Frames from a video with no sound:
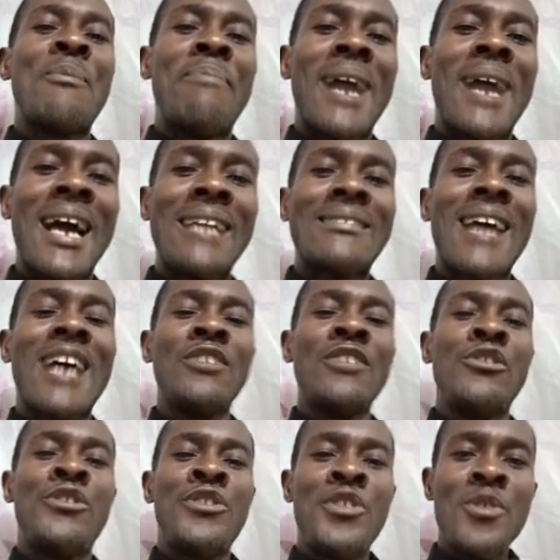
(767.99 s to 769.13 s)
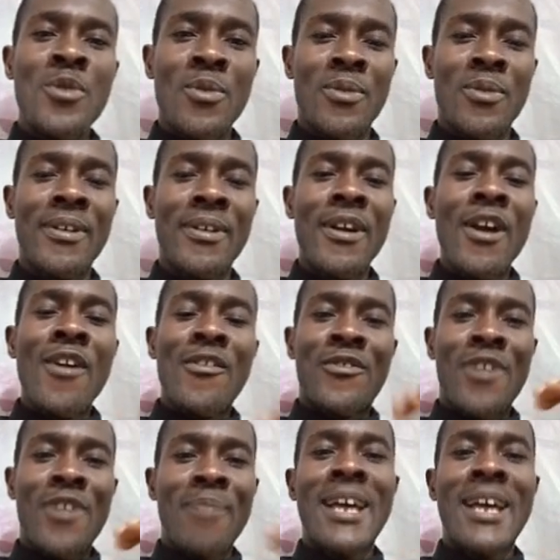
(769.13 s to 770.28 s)
And as these things are going on,
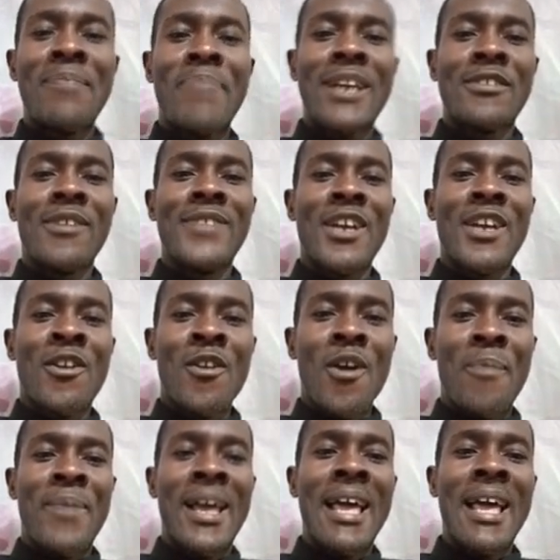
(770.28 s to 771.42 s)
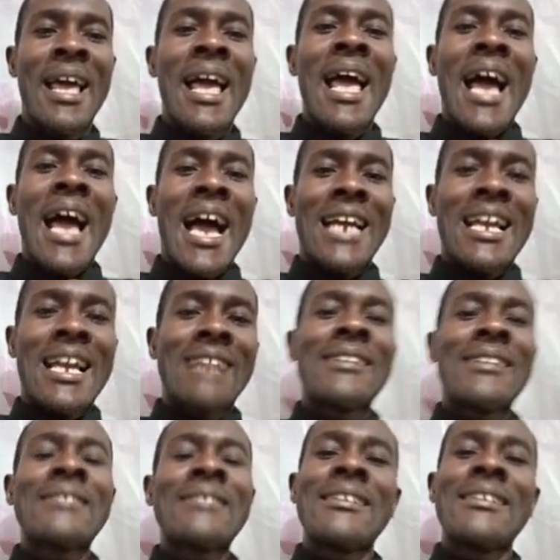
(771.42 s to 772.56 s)
the chlorophyll is being
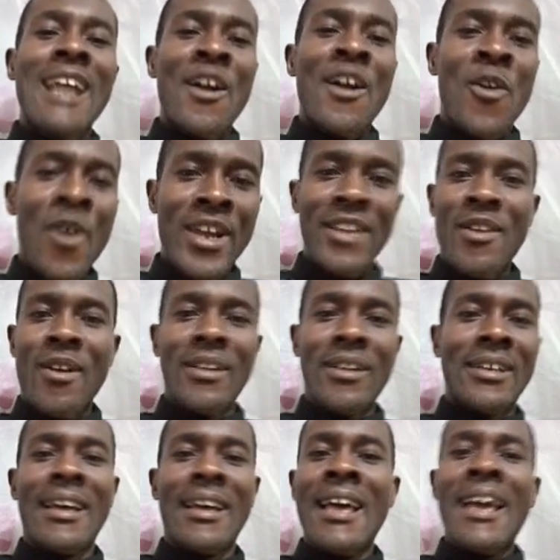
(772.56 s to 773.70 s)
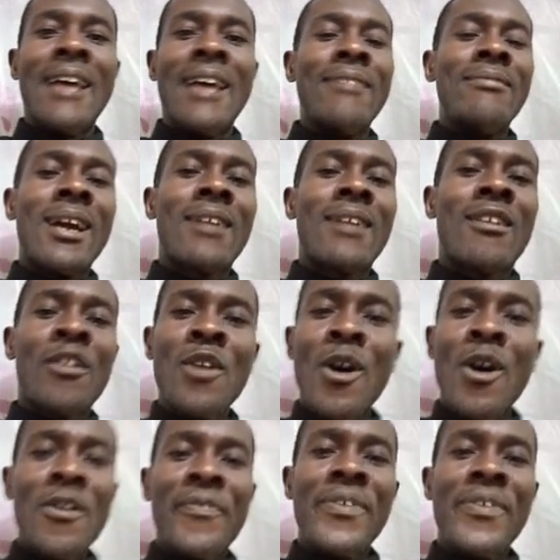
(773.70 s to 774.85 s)
affected and the ability of the
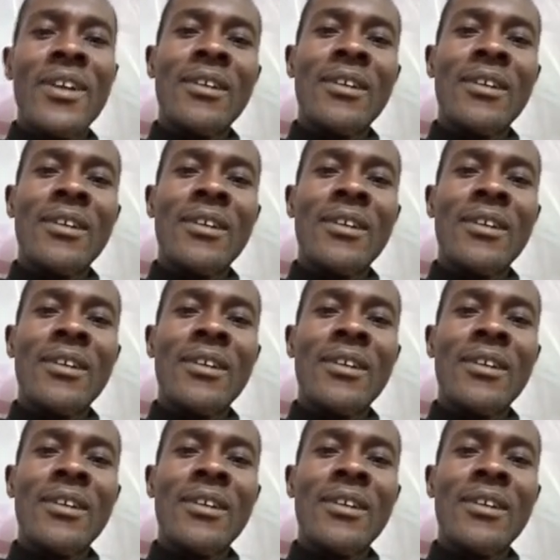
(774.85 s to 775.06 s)
plant